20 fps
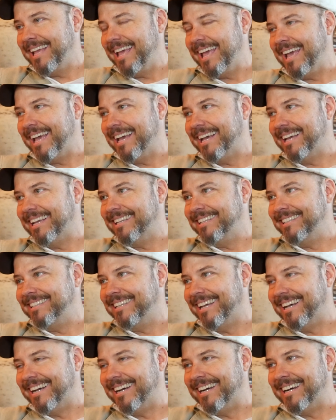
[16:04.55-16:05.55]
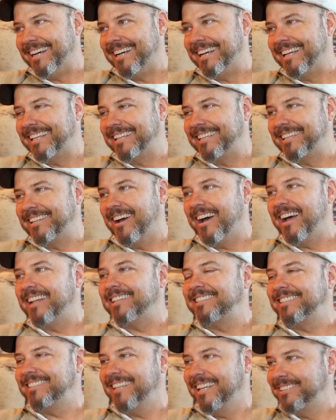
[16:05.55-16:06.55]
and
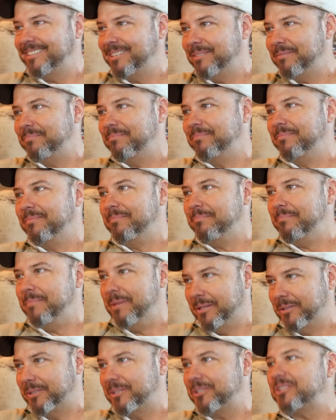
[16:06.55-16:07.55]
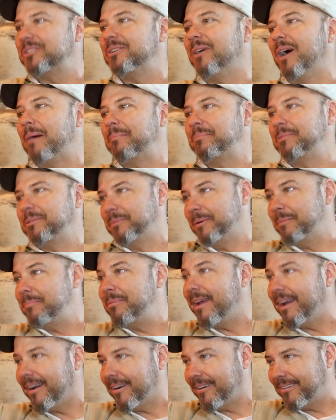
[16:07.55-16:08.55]
got sent to Miller's shop to
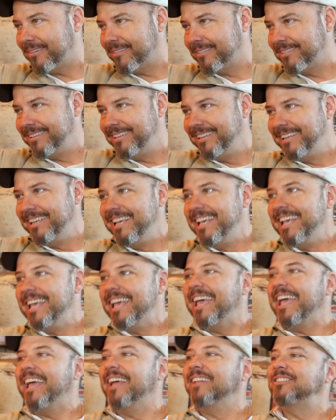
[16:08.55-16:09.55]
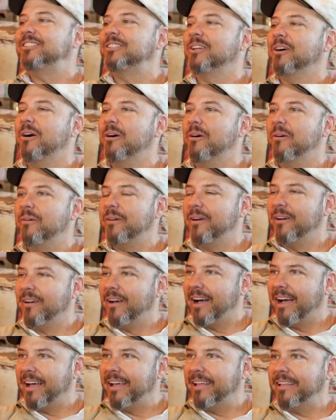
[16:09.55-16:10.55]
repair. And so
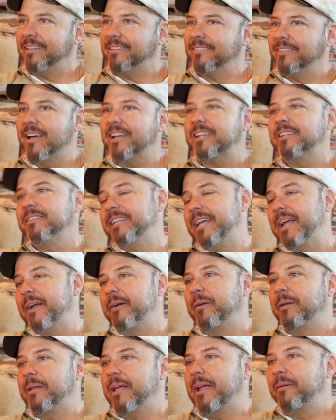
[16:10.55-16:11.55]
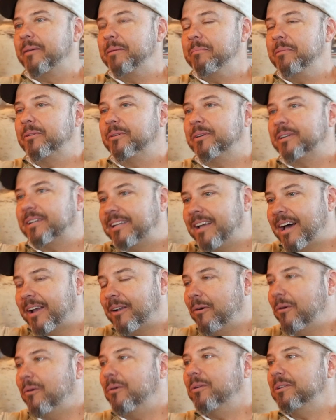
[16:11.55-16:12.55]
luckily Harry Miller got
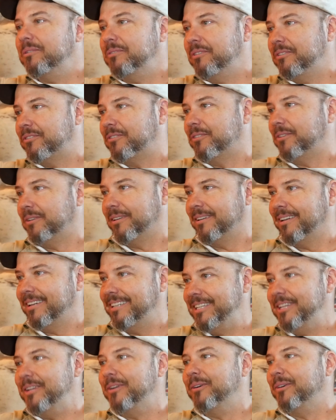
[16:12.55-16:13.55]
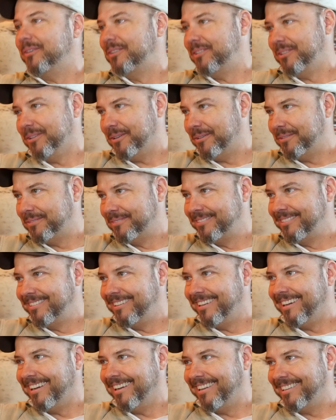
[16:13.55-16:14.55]
a hold of it for a year or two
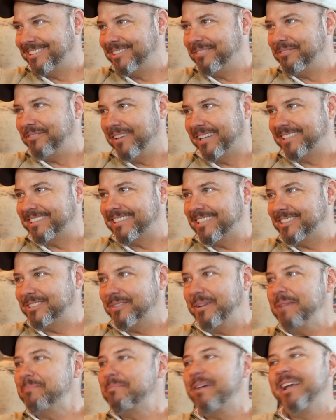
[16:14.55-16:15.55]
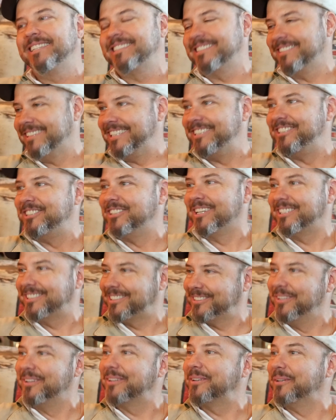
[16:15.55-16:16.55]
to fix it. So he basically
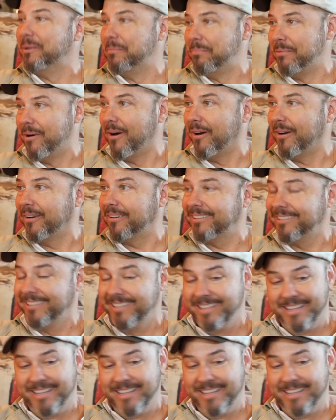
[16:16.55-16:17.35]
just took it apart,